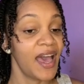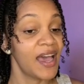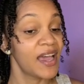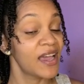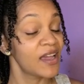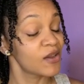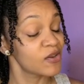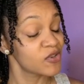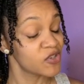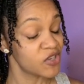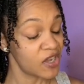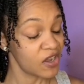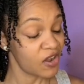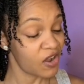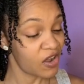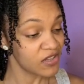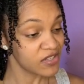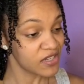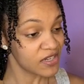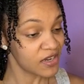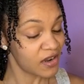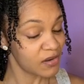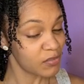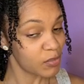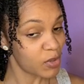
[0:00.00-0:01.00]
should I call it an
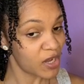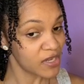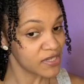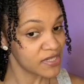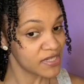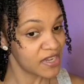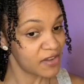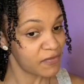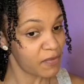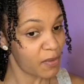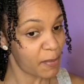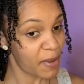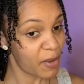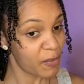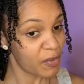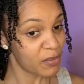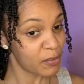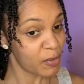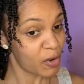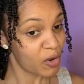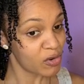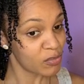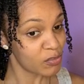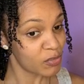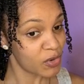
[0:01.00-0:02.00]
unboxing if I pay with my
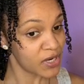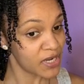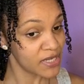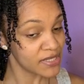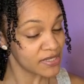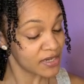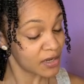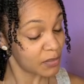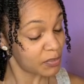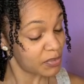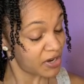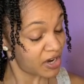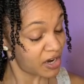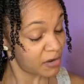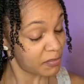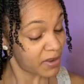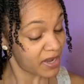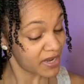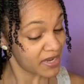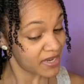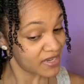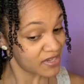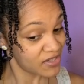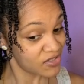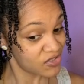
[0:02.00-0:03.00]
own money? Is that a PR
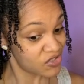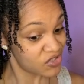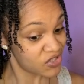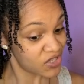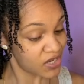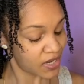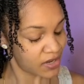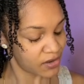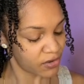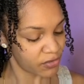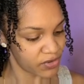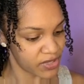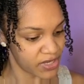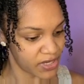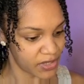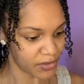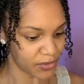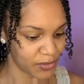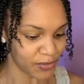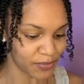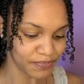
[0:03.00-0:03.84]
package? I don't really know.